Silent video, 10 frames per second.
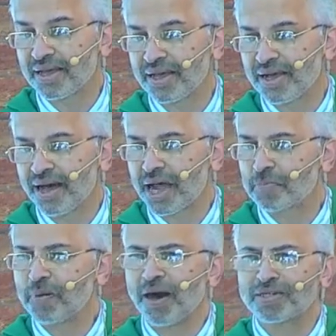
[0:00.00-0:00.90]
are
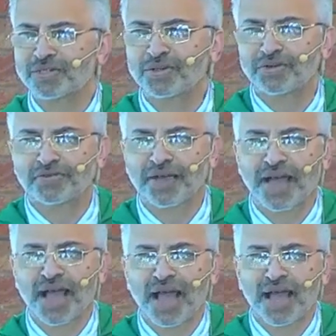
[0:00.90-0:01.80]
part of
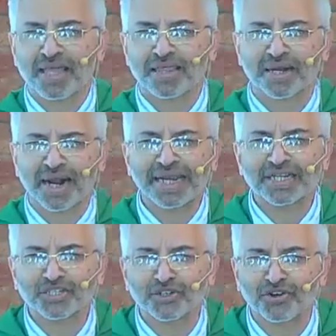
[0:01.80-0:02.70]
the
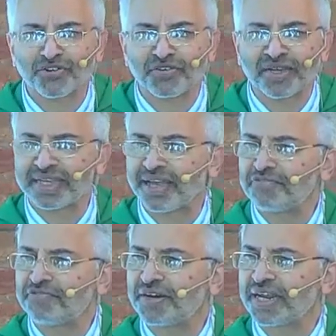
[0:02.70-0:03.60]
rite of
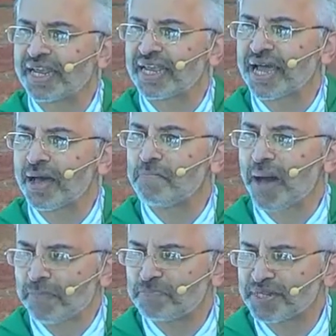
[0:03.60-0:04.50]
every
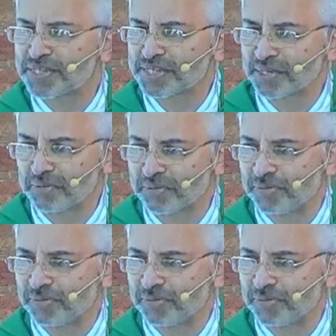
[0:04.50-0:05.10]
baptism.